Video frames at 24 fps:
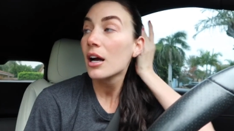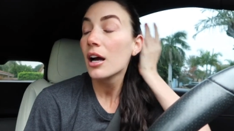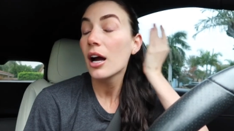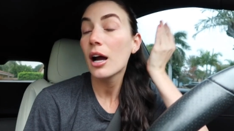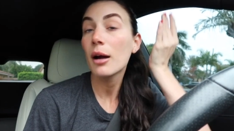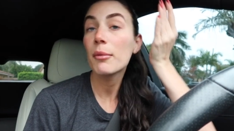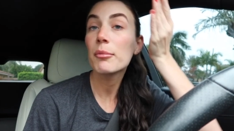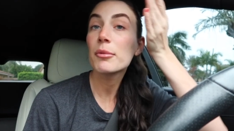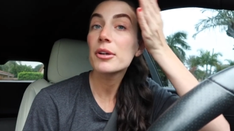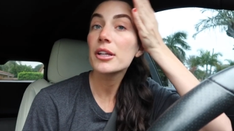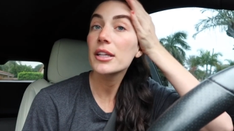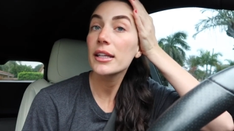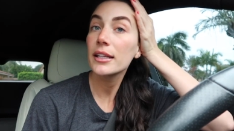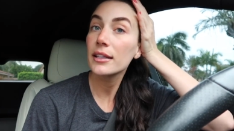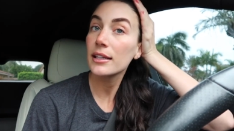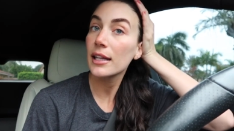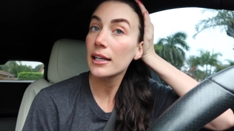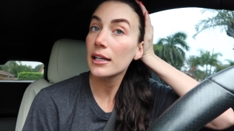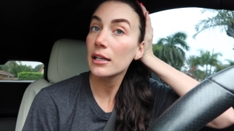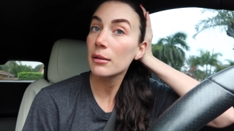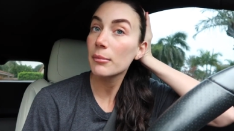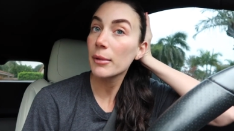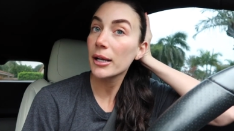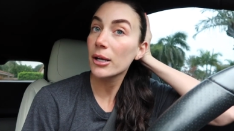I'm really
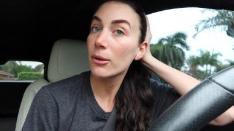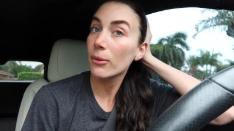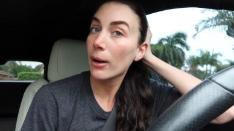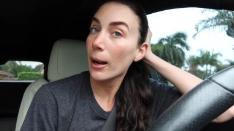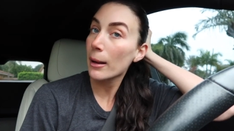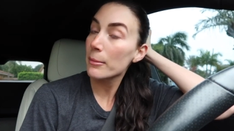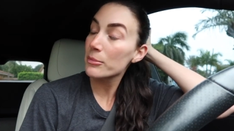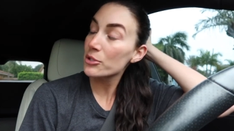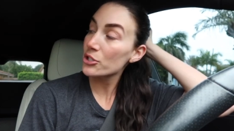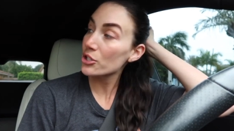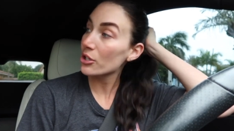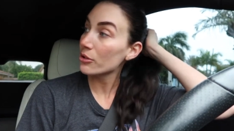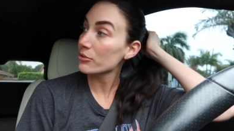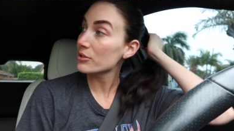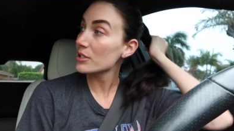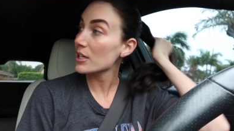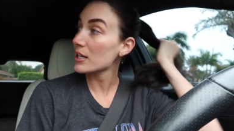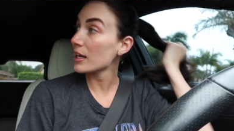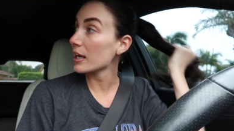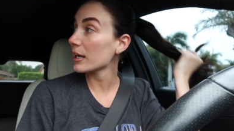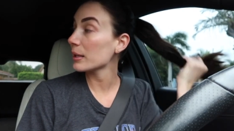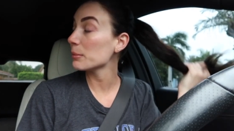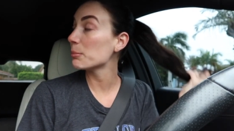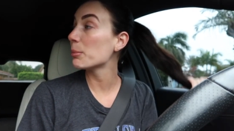letting my grime show
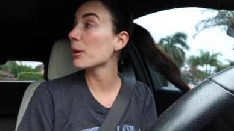today.